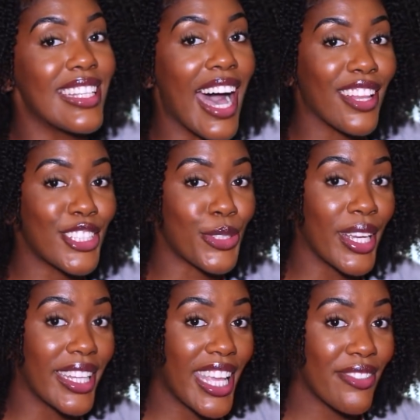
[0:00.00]
Dollar
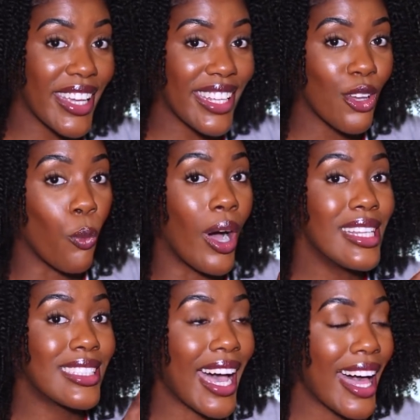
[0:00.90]
Tree leaving?
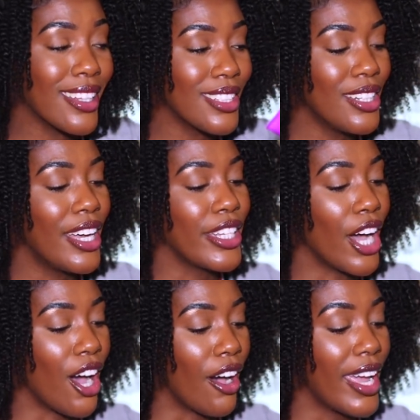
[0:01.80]
One dollar?
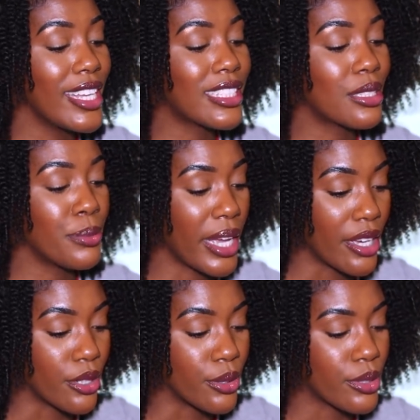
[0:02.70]
Y'all, it
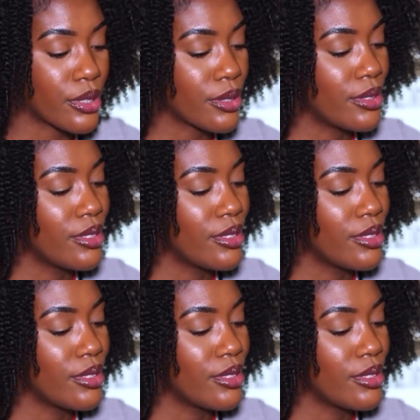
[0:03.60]
smells